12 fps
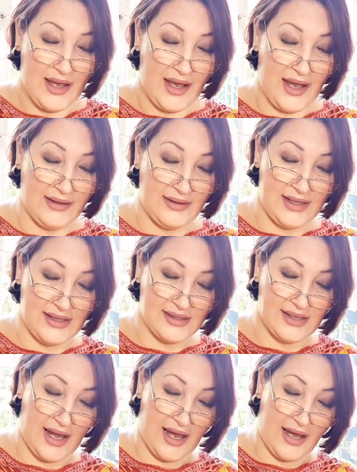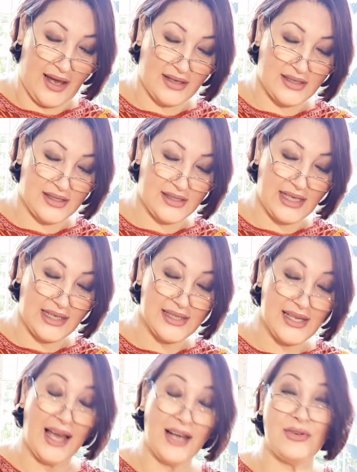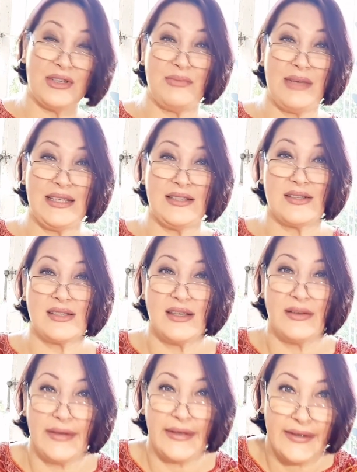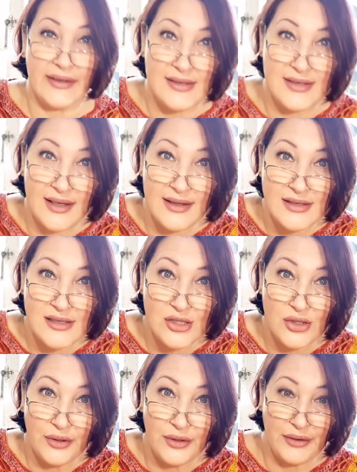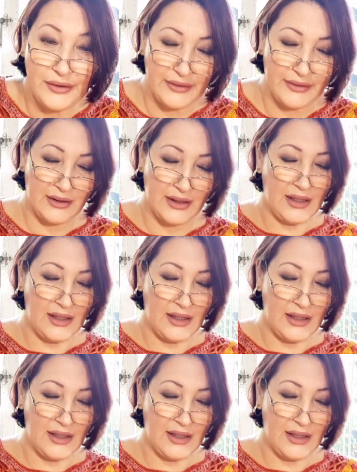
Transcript: And this has 600 meters, so there goes another shawl.